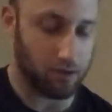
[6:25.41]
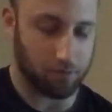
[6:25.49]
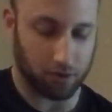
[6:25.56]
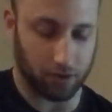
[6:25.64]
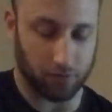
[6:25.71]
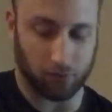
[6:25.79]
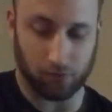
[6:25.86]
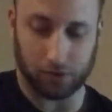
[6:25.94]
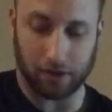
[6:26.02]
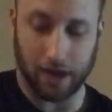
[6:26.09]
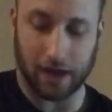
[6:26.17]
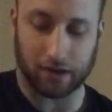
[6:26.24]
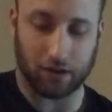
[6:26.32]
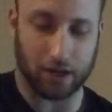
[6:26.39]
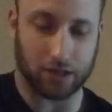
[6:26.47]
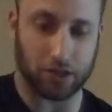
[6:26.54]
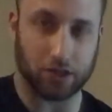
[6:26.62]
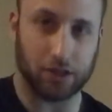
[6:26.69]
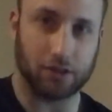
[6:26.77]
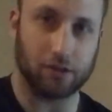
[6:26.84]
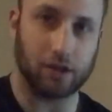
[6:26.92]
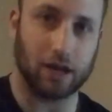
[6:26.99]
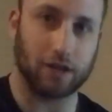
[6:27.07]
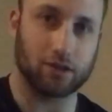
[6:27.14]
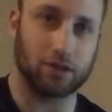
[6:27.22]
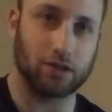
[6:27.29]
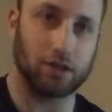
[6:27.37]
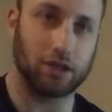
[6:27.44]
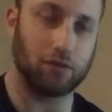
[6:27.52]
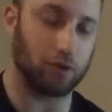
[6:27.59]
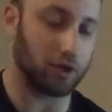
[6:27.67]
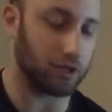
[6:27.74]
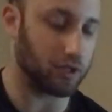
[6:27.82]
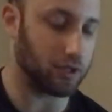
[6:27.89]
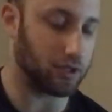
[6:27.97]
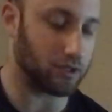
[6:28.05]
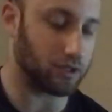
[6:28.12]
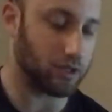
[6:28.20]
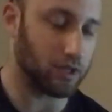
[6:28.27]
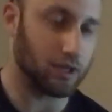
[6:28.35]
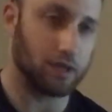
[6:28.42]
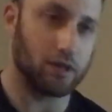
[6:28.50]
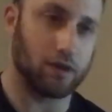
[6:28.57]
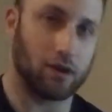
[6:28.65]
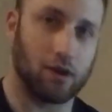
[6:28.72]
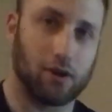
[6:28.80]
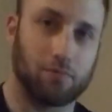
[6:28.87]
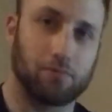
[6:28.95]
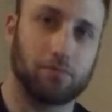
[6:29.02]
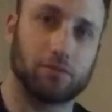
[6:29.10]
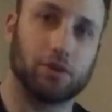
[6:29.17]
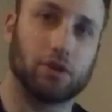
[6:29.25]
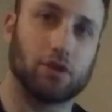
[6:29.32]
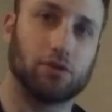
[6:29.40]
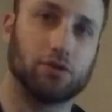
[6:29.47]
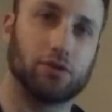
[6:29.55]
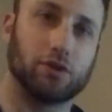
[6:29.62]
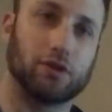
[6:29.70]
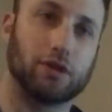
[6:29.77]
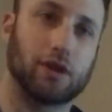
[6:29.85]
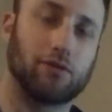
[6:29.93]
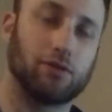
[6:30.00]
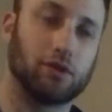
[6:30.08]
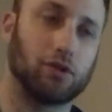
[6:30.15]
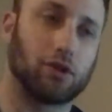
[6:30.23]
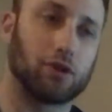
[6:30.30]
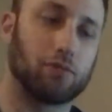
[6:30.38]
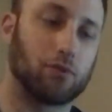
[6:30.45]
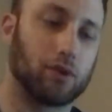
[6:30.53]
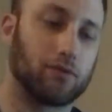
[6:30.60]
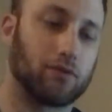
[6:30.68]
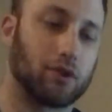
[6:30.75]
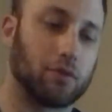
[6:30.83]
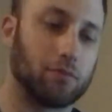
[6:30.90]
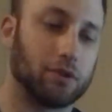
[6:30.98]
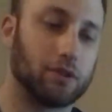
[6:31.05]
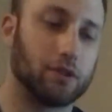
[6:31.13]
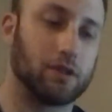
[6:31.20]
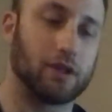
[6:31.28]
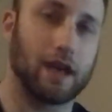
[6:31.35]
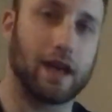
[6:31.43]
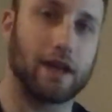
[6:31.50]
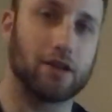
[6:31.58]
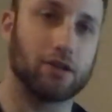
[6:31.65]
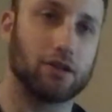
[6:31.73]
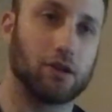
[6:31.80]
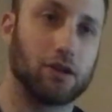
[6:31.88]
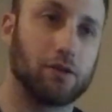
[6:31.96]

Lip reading: But when you analyze it and you kind of see what it is, you can definitely learn more from it, and